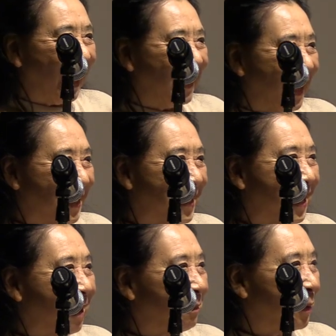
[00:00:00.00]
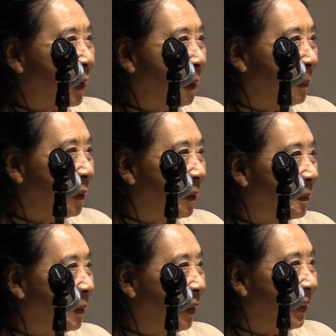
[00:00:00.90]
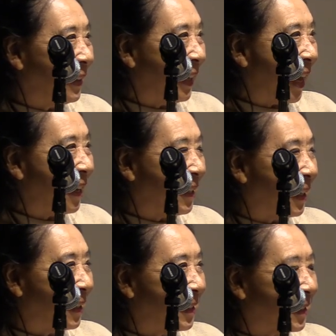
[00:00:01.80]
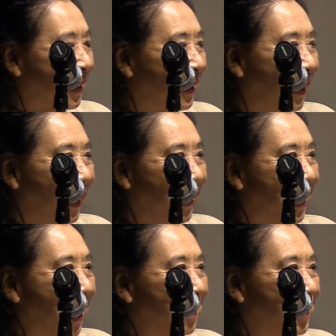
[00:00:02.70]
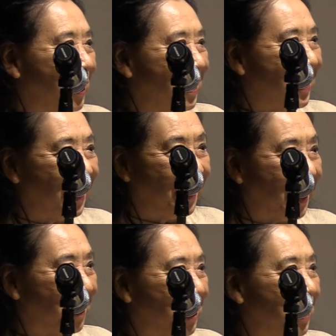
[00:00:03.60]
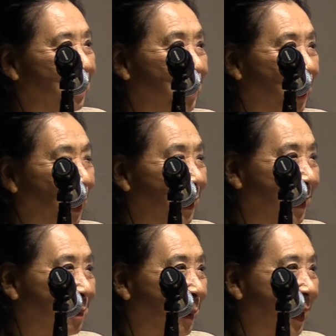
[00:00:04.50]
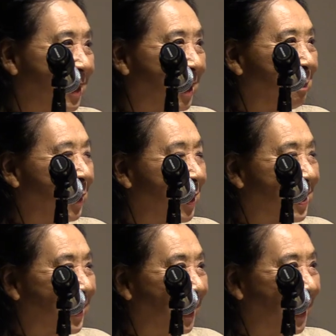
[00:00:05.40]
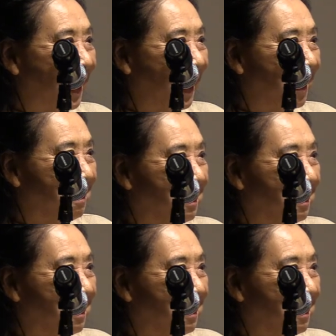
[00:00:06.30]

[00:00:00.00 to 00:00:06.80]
And that's that phenomena when at dusk, thousands and thousands of starlings rise up in the sky